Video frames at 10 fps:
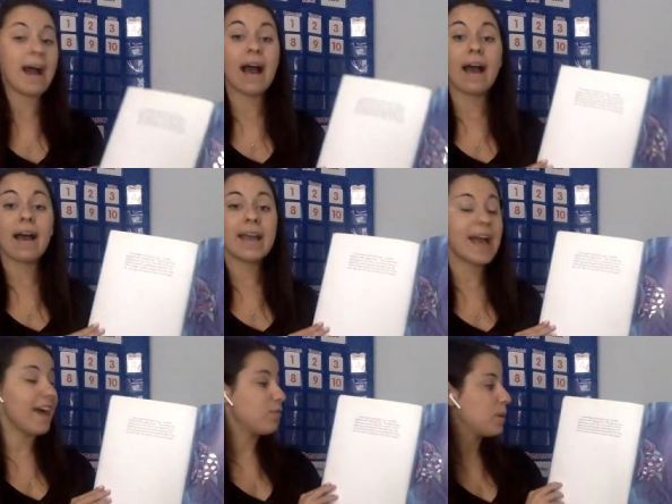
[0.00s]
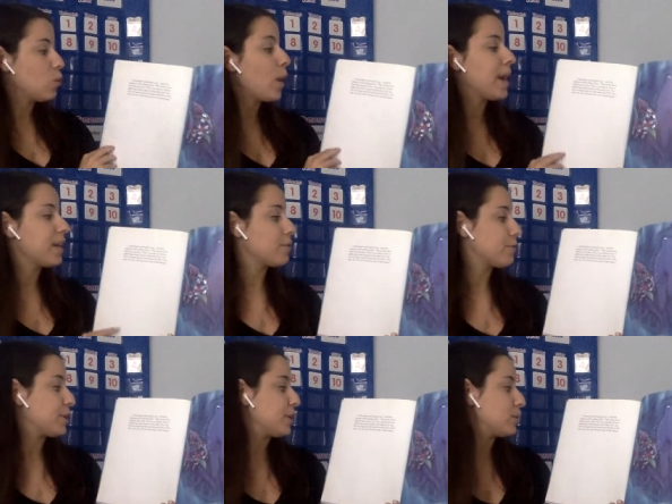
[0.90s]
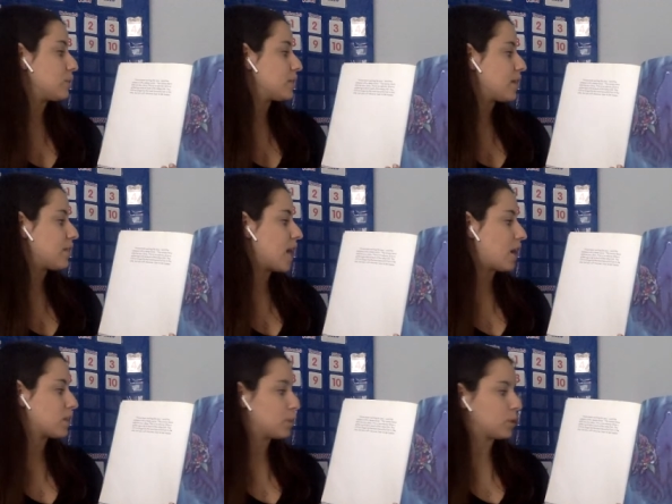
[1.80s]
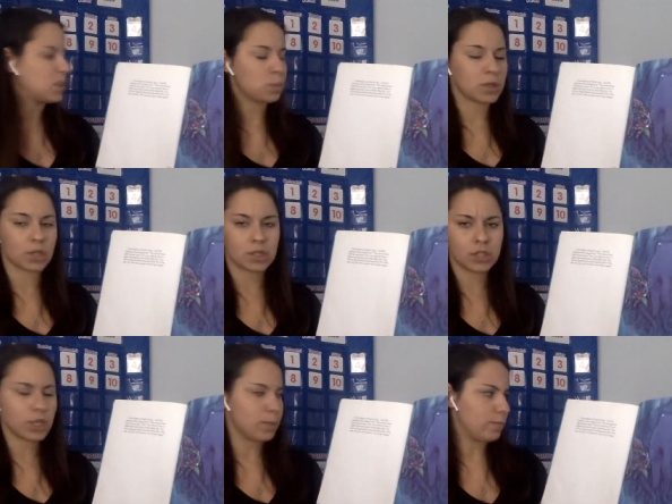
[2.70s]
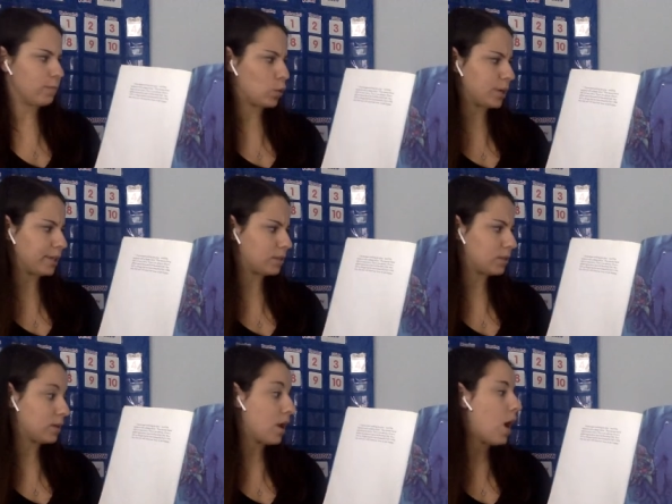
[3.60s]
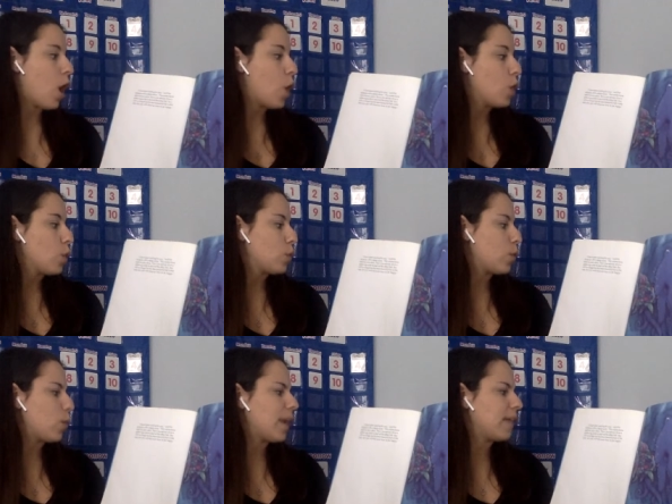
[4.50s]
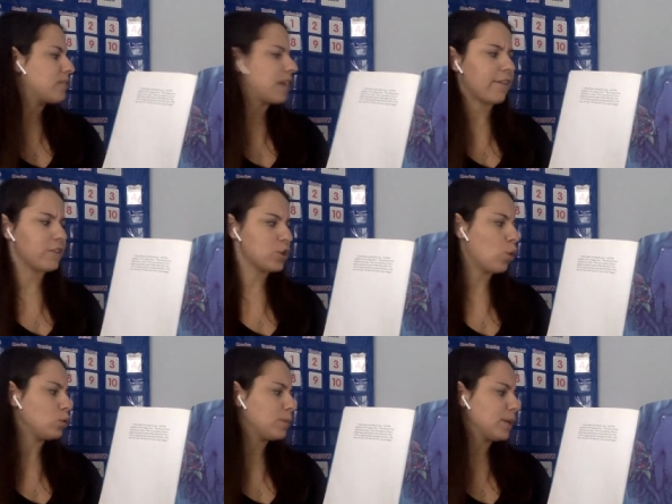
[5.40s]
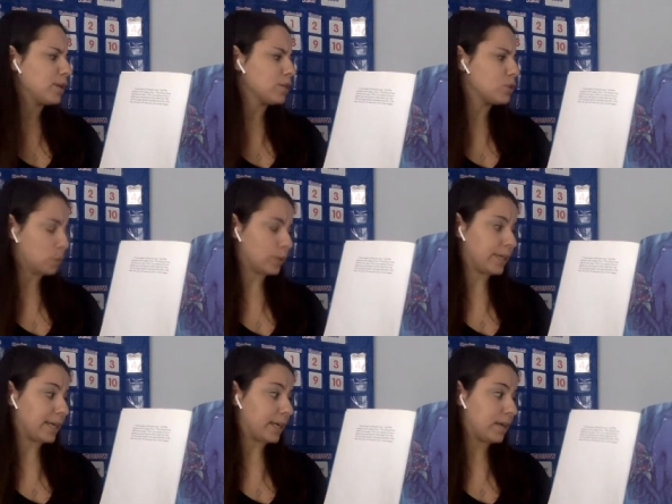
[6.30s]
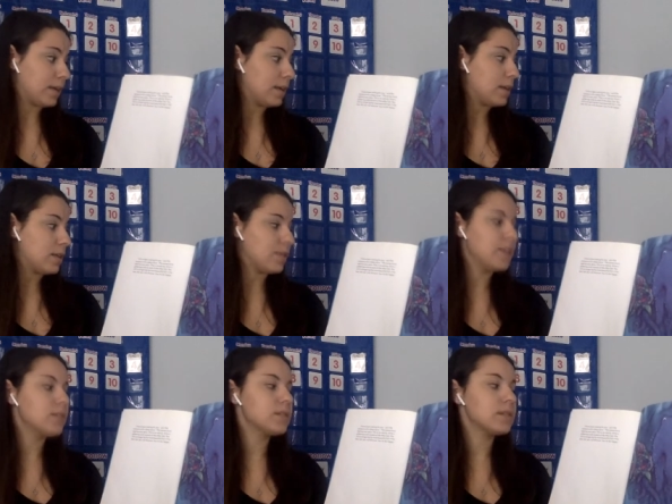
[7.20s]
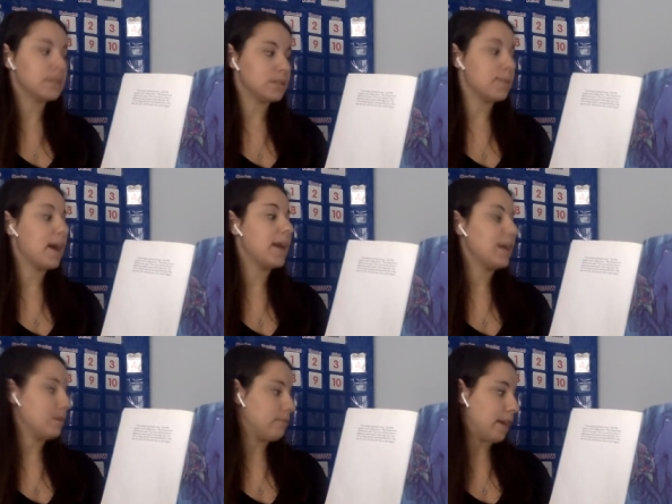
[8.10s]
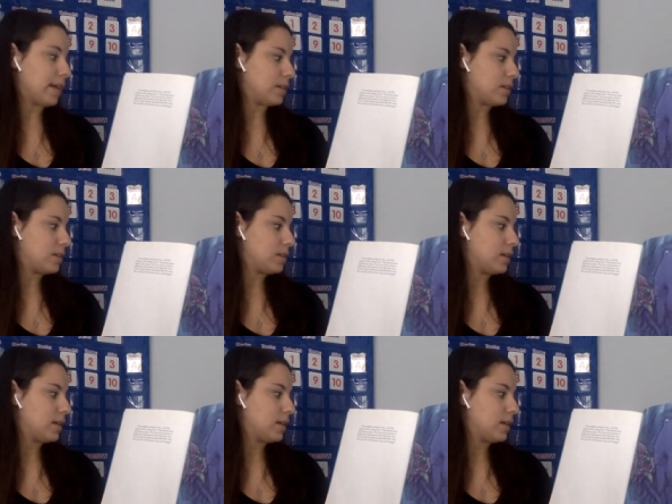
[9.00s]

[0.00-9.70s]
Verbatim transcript: I have been waiting for you, said the octopus with a deep voice. The waves have told me your story. This is my advice.